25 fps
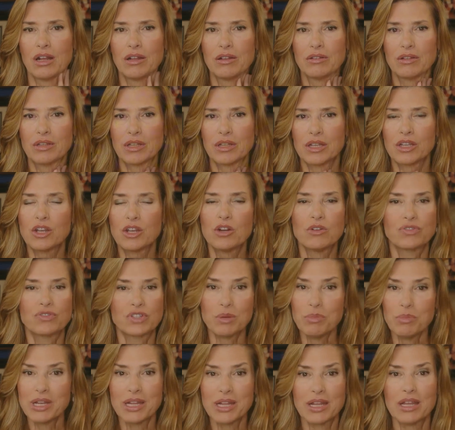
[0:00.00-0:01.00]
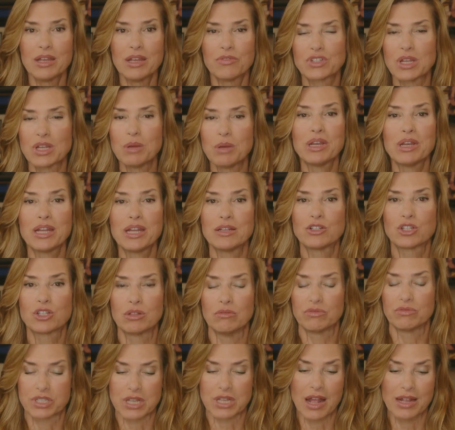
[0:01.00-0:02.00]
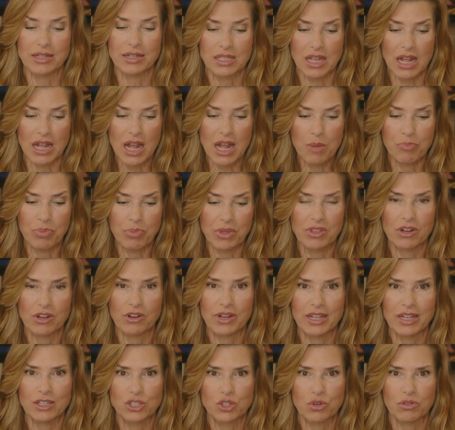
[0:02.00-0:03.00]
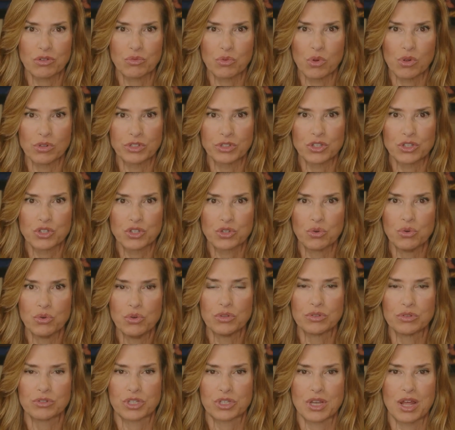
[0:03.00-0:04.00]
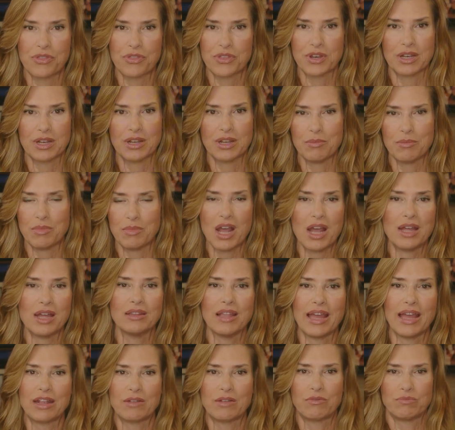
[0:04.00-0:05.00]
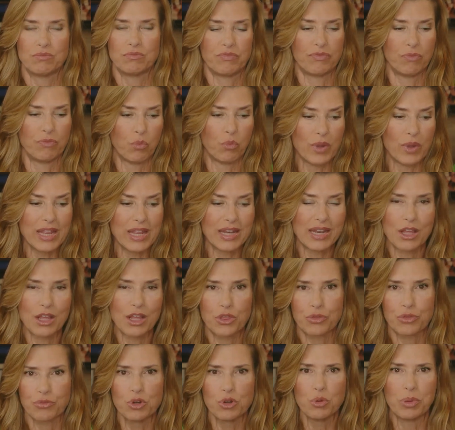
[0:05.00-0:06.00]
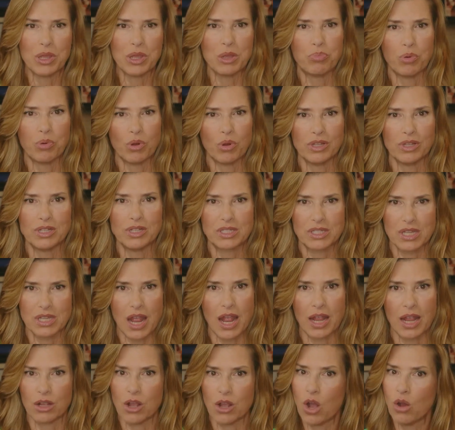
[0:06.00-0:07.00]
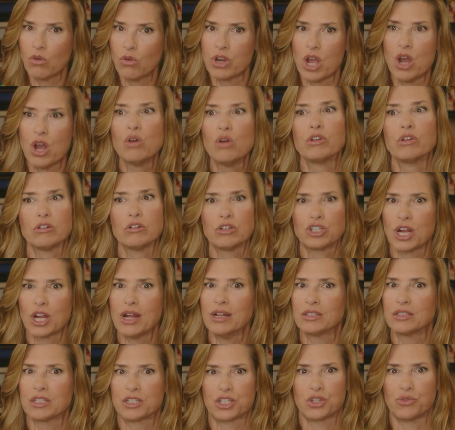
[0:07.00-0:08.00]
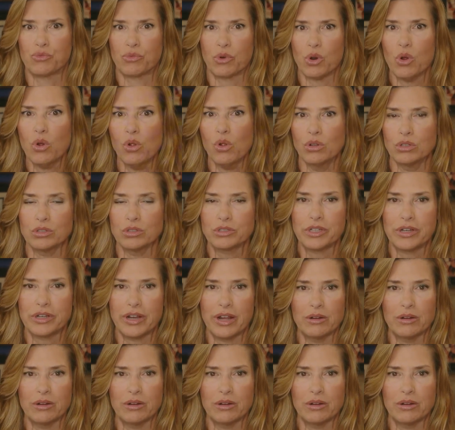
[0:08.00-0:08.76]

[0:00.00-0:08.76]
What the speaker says: if somebody signs up and their kids are enrolled in school, there's nothing, I'm not like weeding through people and saying, oh no, your child is enrolled.